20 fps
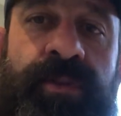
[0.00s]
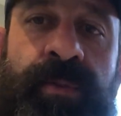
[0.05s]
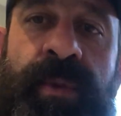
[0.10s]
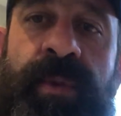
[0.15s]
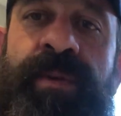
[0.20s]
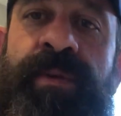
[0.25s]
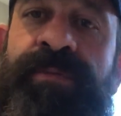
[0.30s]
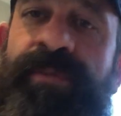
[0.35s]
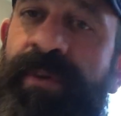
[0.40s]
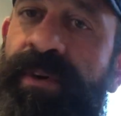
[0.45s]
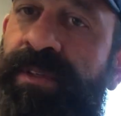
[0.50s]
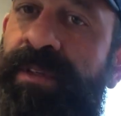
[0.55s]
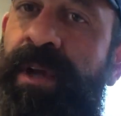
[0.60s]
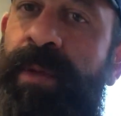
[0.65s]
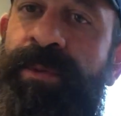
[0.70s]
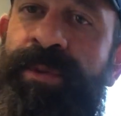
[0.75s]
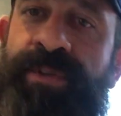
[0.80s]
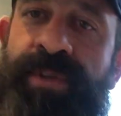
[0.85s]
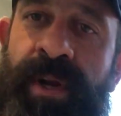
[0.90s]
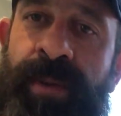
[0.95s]
So maybe the first
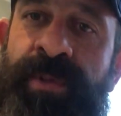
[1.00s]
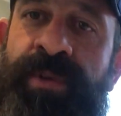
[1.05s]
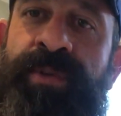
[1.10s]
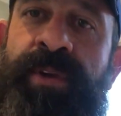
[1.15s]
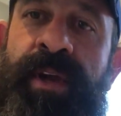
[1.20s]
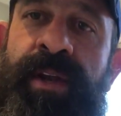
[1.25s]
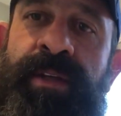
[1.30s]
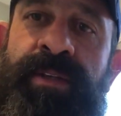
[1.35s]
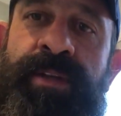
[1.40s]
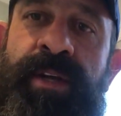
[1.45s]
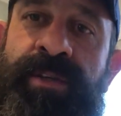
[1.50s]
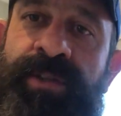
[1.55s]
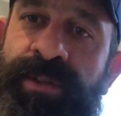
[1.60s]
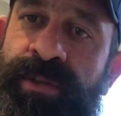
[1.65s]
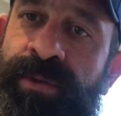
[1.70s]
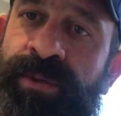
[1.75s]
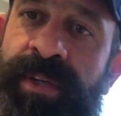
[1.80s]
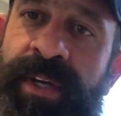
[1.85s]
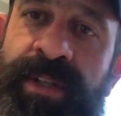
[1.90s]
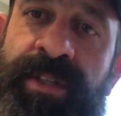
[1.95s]
time you set up a training
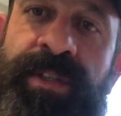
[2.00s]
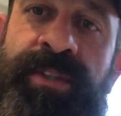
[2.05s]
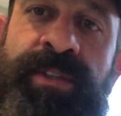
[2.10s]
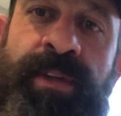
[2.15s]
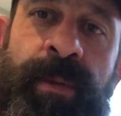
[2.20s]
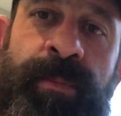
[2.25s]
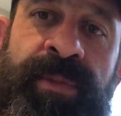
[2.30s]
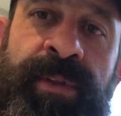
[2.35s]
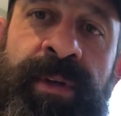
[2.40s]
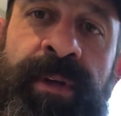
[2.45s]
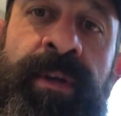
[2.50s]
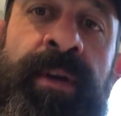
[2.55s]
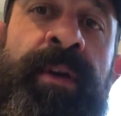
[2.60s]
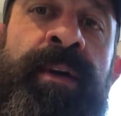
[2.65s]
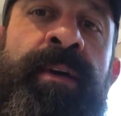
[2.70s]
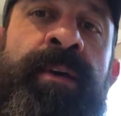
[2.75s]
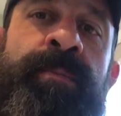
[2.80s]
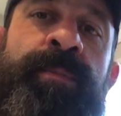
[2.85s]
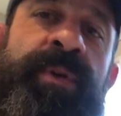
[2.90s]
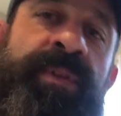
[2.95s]
session, you teach it something,
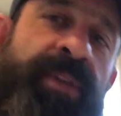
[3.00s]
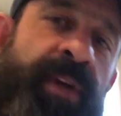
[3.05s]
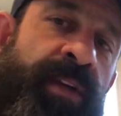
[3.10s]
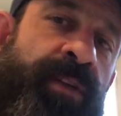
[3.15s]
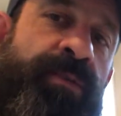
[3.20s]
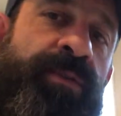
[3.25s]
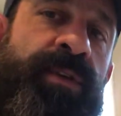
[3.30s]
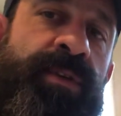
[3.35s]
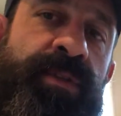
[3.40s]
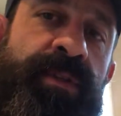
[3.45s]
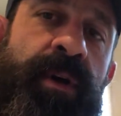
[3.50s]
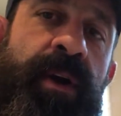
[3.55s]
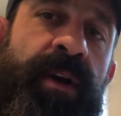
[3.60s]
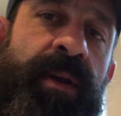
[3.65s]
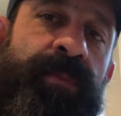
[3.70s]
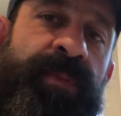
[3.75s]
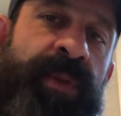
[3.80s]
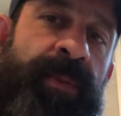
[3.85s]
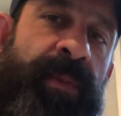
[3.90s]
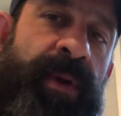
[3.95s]
but then you just
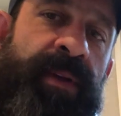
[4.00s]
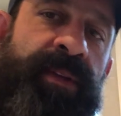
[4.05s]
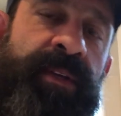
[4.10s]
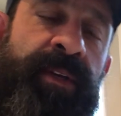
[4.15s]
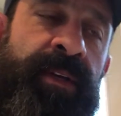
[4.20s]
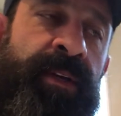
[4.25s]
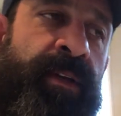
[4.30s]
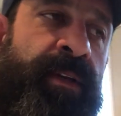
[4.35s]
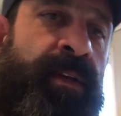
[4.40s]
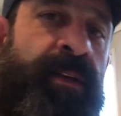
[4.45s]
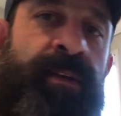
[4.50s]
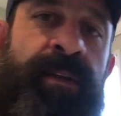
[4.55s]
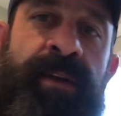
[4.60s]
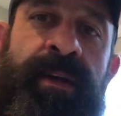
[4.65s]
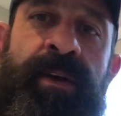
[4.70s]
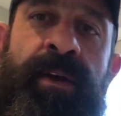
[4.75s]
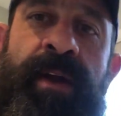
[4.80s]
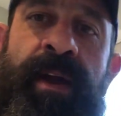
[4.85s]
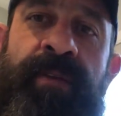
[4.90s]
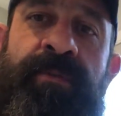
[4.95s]
start implementing it into
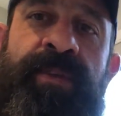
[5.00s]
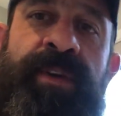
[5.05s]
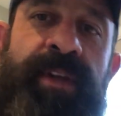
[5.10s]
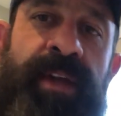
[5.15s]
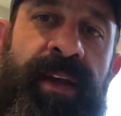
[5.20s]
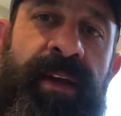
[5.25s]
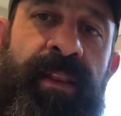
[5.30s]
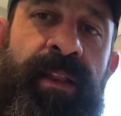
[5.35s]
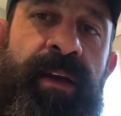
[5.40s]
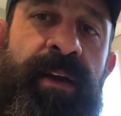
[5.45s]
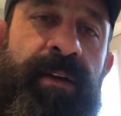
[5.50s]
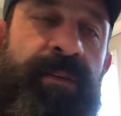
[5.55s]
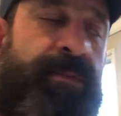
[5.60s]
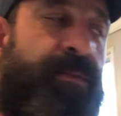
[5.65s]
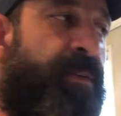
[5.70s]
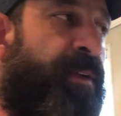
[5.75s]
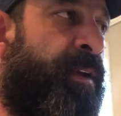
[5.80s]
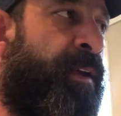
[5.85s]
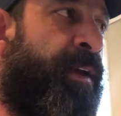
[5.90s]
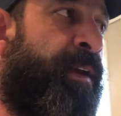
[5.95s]
your everyday life.
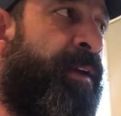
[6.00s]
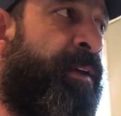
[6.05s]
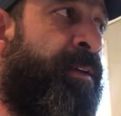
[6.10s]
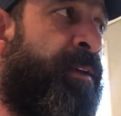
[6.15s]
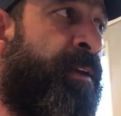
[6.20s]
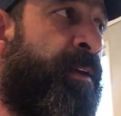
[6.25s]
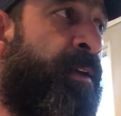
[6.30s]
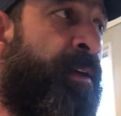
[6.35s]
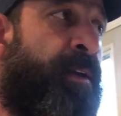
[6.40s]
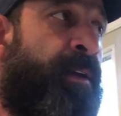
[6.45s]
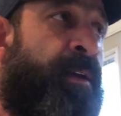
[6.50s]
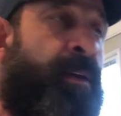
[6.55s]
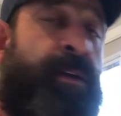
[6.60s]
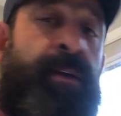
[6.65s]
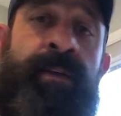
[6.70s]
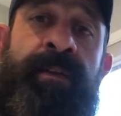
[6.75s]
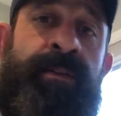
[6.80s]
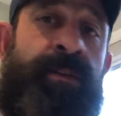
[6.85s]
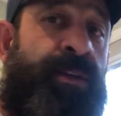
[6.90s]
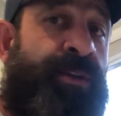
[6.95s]
And
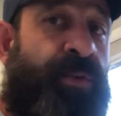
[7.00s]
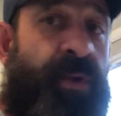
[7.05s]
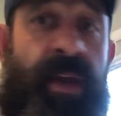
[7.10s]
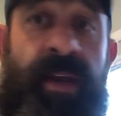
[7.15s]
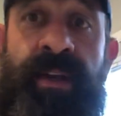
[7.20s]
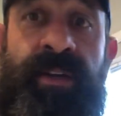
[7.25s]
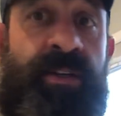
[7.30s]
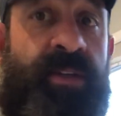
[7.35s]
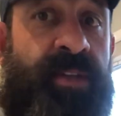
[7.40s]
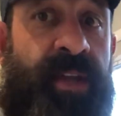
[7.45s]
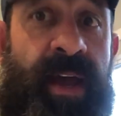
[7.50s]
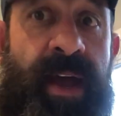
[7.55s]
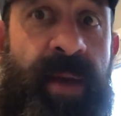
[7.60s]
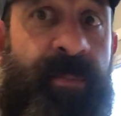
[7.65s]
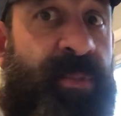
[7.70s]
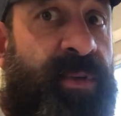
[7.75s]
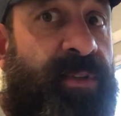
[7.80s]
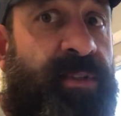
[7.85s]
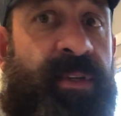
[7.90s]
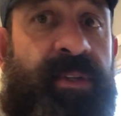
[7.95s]
the training just happens.